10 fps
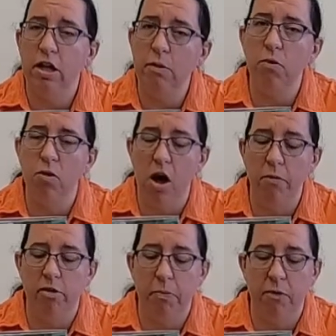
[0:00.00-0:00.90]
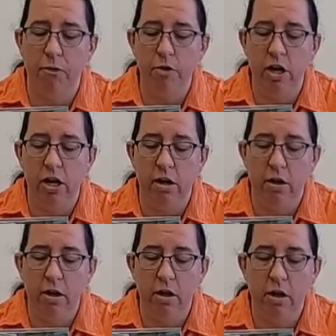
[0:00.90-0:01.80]
he will always be free
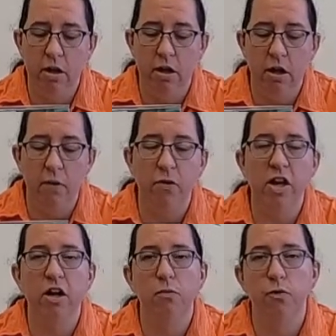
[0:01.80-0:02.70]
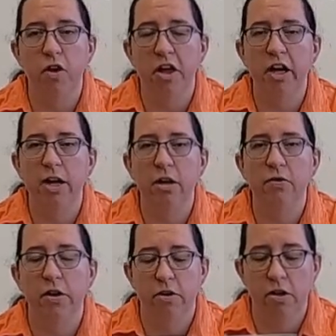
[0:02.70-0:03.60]
if he can
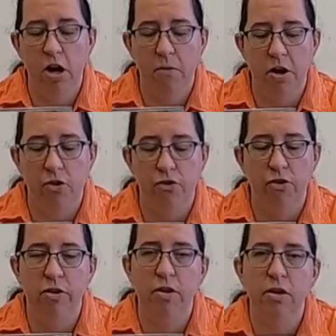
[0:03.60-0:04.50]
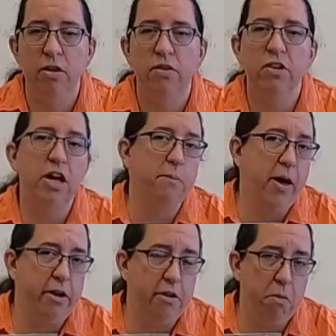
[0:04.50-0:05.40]
find the courage to get
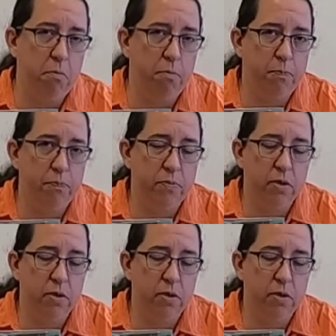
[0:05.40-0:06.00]
back home.